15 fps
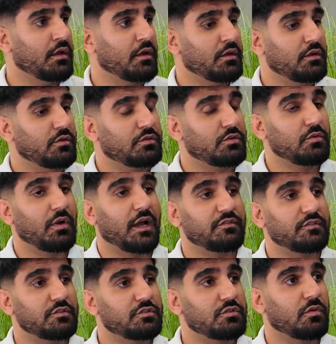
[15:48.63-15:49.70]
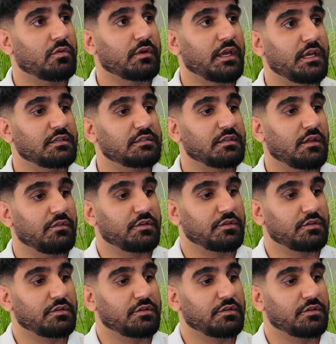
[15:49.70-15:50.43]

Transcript: you do have to showcase the